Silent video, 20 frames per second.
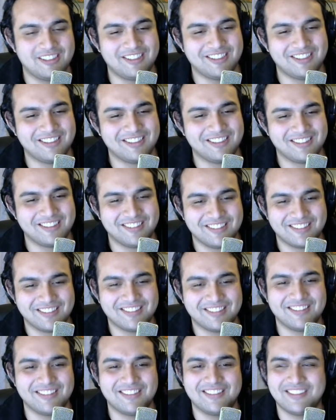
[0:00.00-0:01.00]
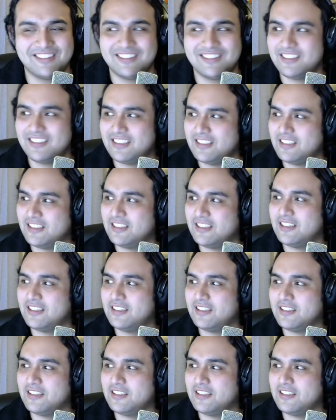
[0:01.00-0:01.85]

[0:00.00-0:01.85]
[no speech]